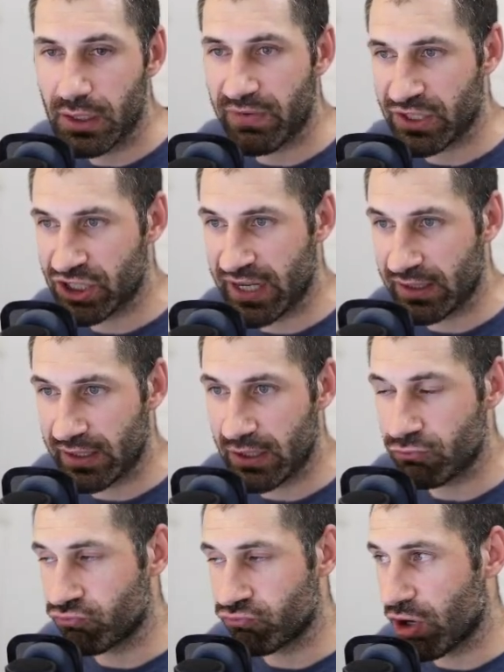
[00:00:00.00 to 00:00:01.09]
functionality
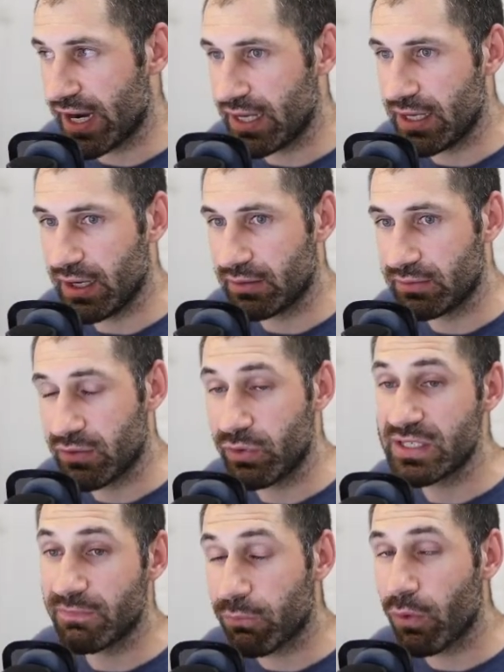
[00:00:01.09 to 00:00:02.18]
right here. The
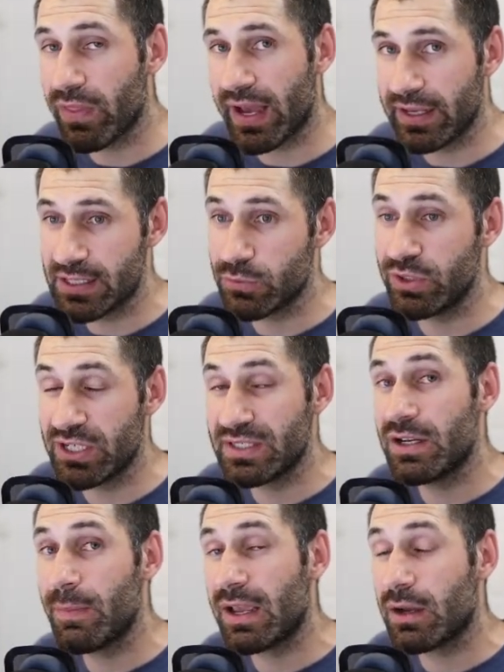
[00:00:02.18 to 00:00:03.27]
reason for that is we just need
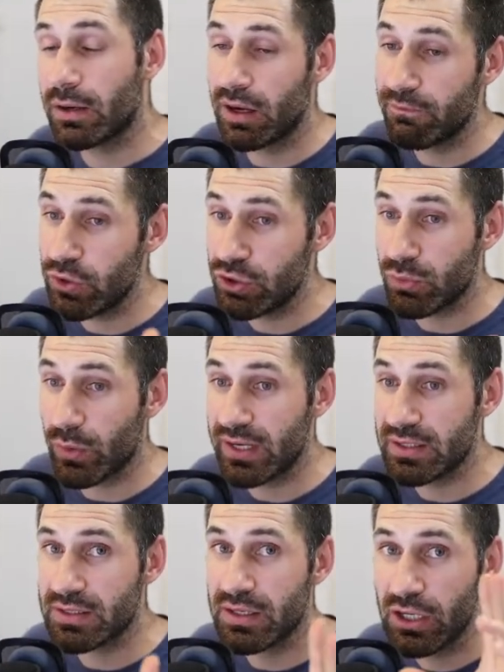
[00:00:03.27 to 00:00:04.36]
to make a few
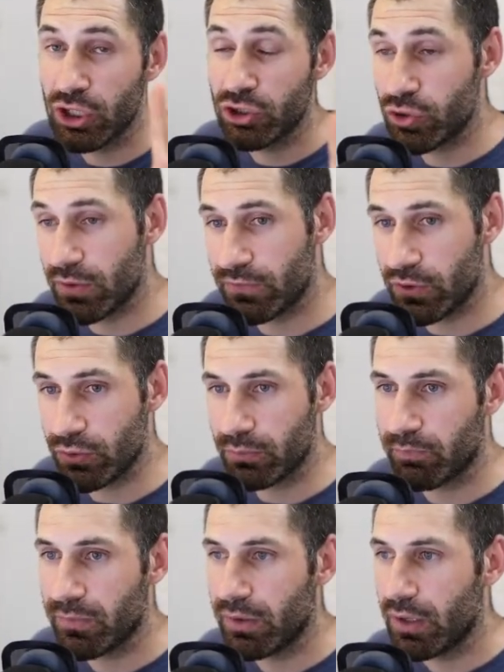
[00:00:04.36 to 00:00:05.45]
tweaks to the view.
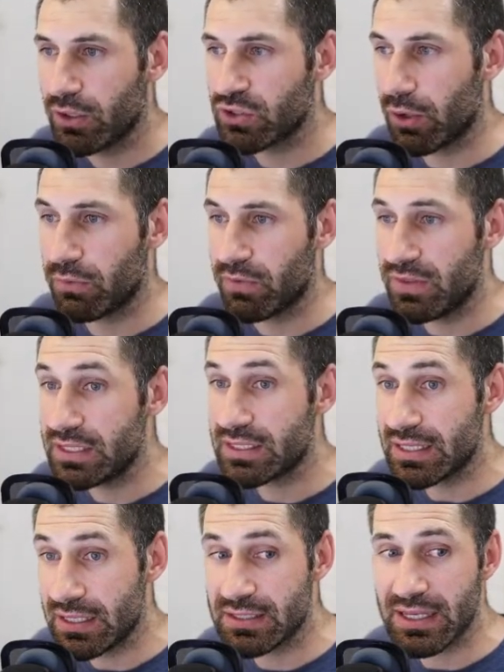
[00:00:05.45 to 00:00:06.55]
So this
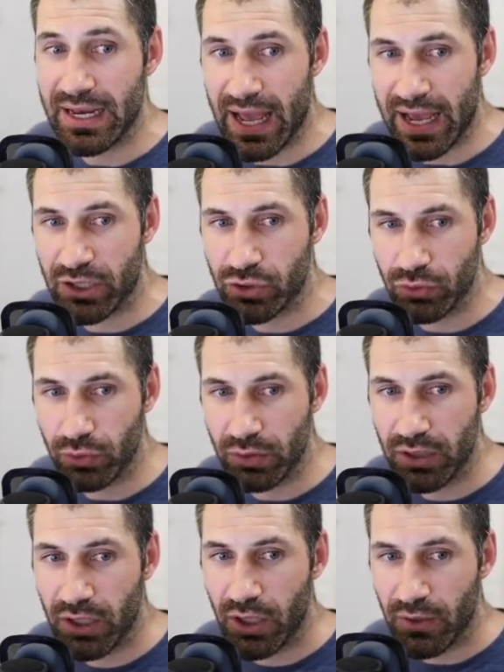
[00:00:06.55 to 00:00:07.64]
is an actual
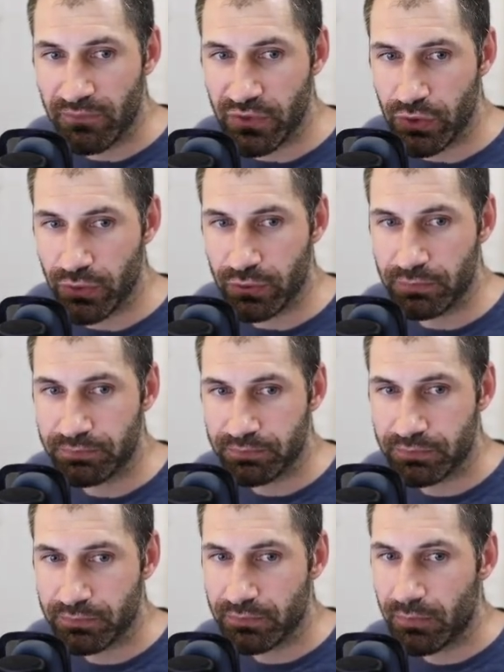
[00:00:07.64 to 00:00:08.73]
view.
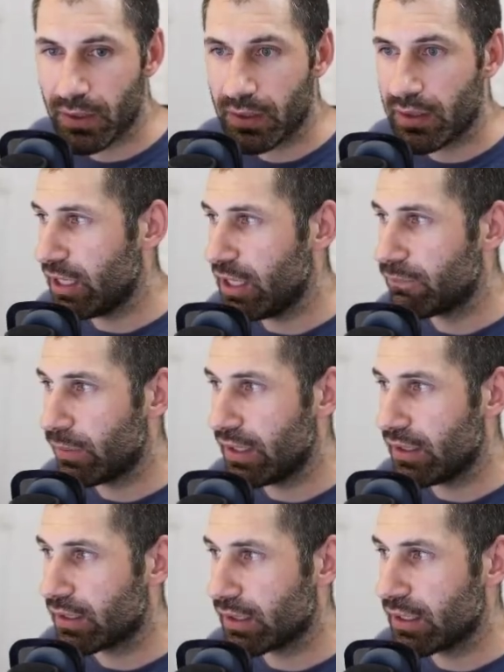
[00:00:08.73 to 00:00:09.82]
If we
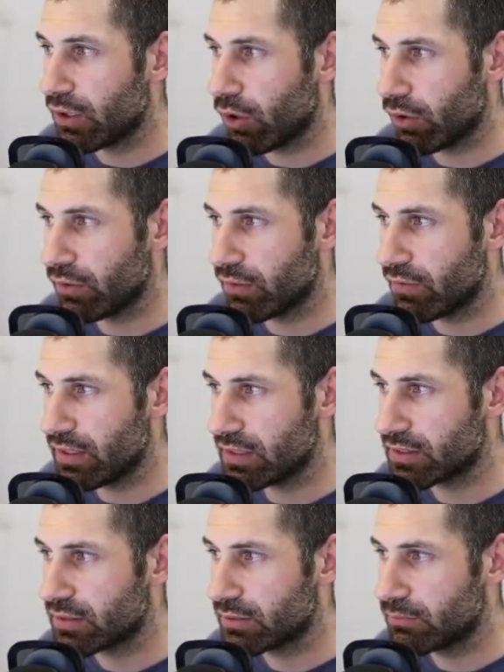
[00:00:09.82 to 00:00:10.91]
click on
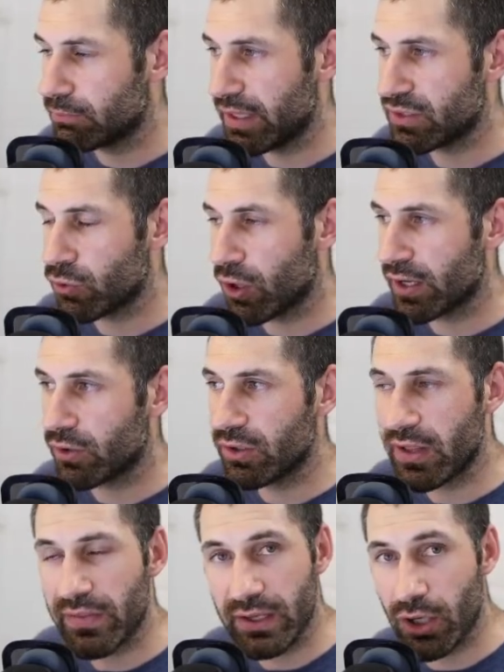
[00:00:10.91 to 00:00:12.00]
this pencil icon
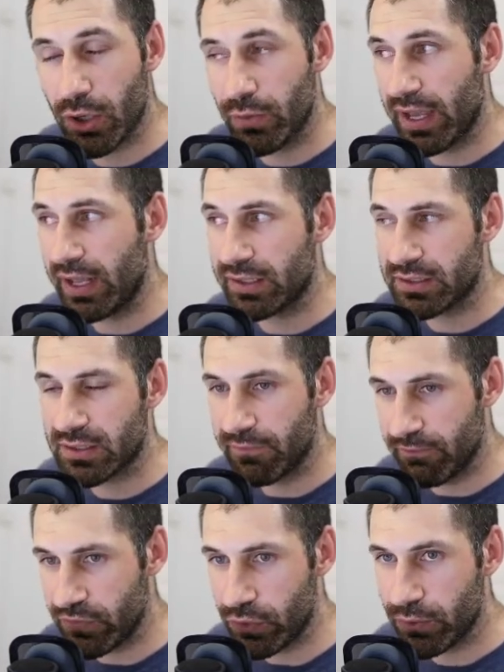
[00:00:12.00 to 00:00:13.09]
and then go edit
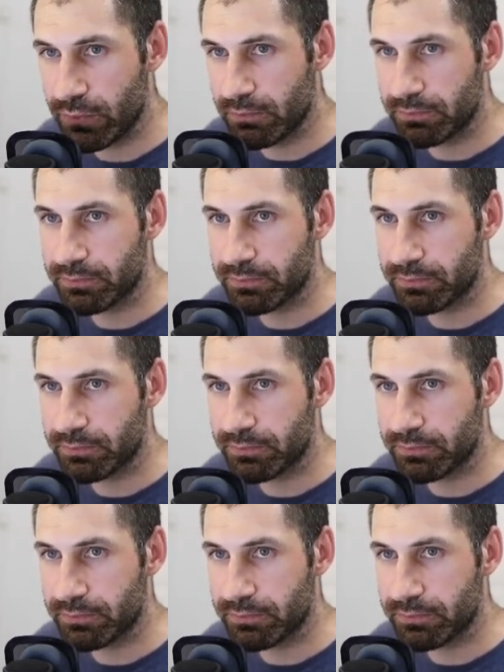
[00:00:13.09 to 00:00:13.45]
view,